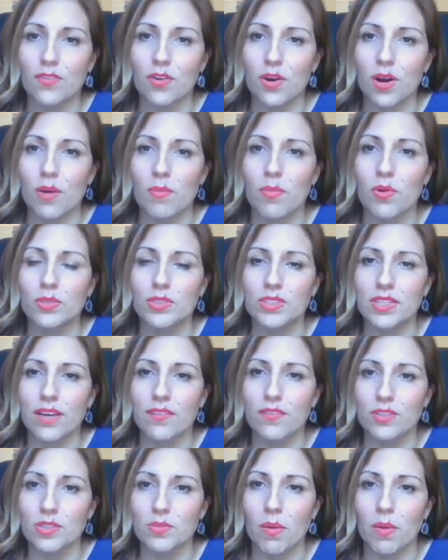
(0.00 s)
for our most
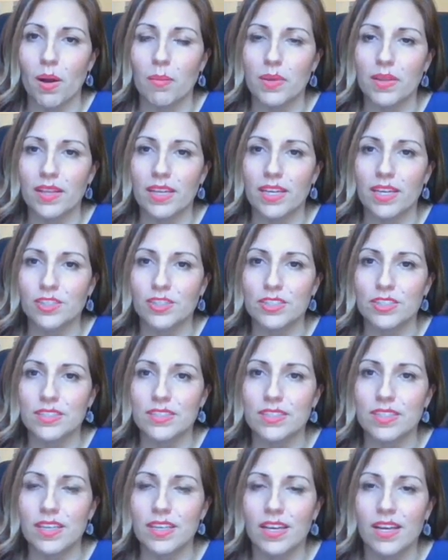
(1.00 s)
diverse
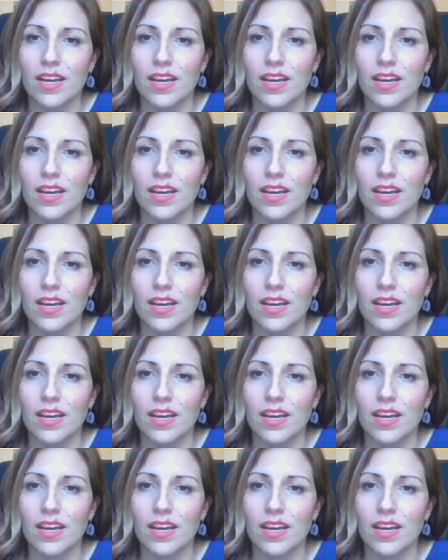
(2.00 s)
populations.